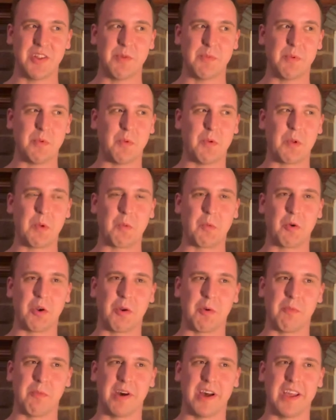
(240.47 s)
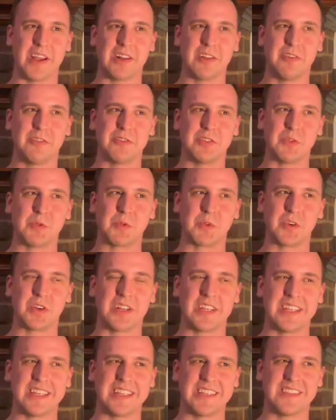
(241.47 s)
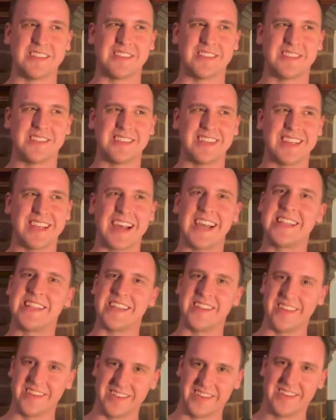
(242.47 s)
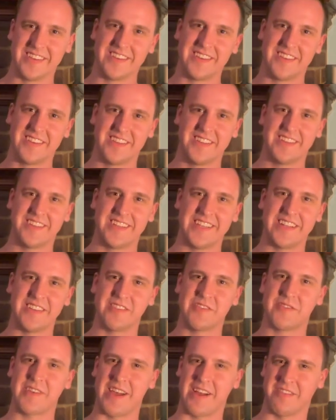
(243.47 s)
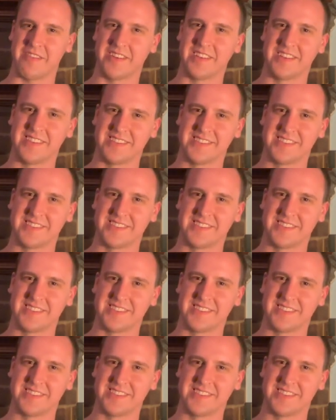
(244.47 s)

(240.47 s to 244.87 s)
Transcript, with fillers: to the point where my closing word is guided and is found.